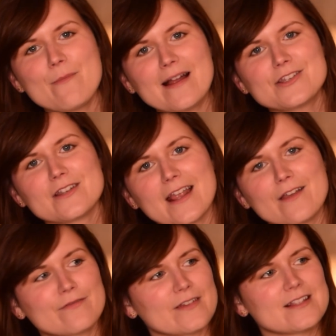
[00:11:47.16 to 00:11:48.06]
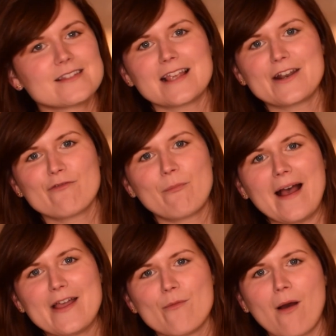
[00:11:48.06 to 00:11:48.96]
imagine if instead of
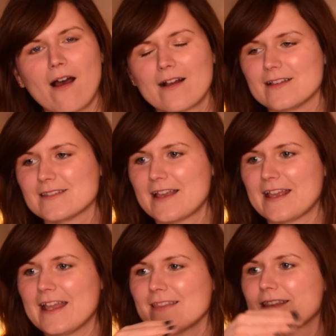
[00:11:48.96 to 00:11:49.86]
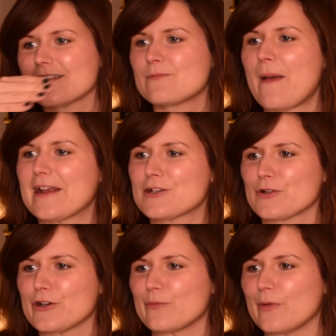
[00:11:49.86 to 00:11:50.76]
biomarkers, like in the
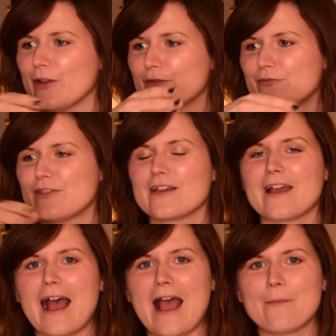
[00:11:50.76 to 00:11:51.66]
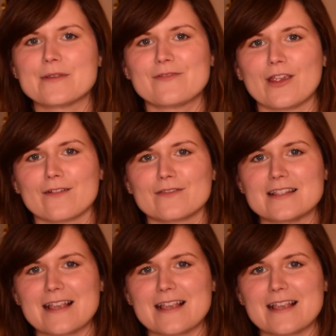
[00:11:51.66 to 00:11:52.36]
spectrum of the atmosphere of these